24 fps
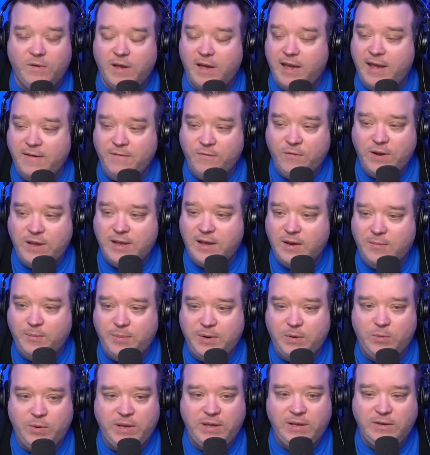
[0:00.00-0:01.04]
Every
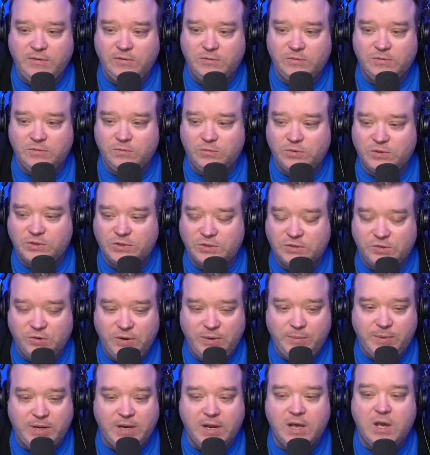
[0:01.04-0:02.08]
company, we were
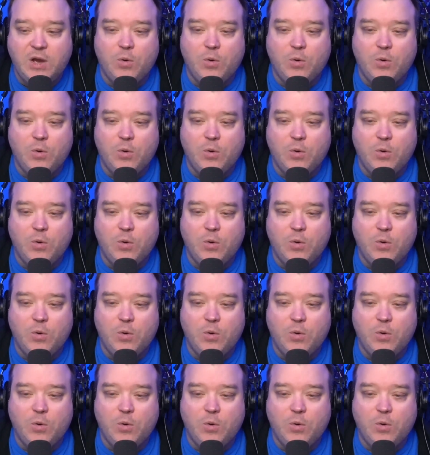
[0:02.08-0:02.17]
screaming,